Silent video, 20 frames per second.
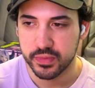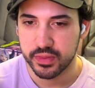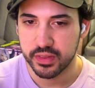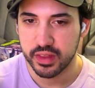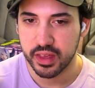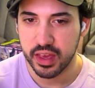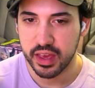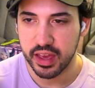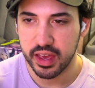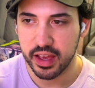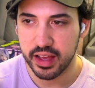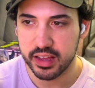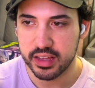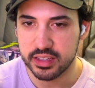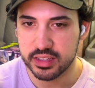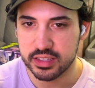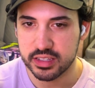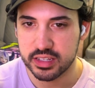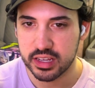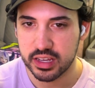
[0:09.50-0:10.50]

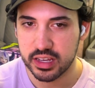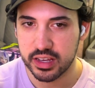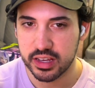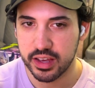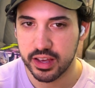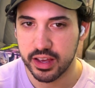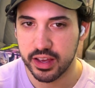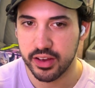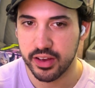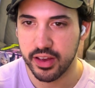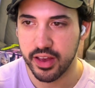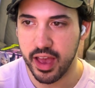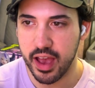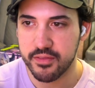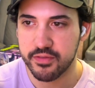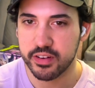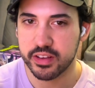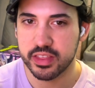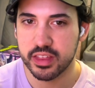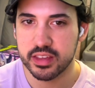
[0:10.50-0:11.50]
and
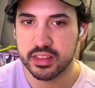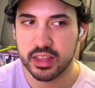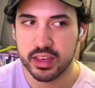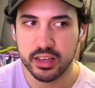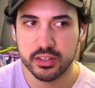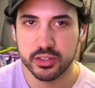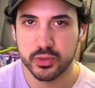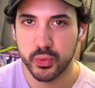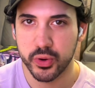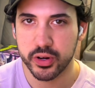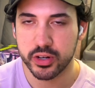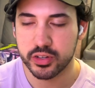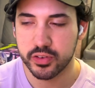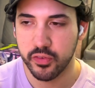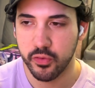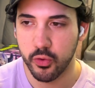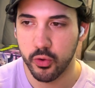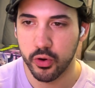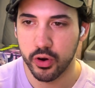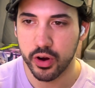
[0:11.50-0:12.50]
everything that he's worked
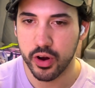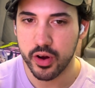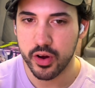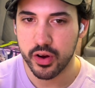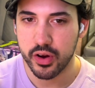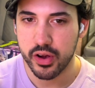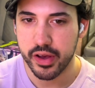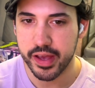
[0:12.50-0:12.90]
for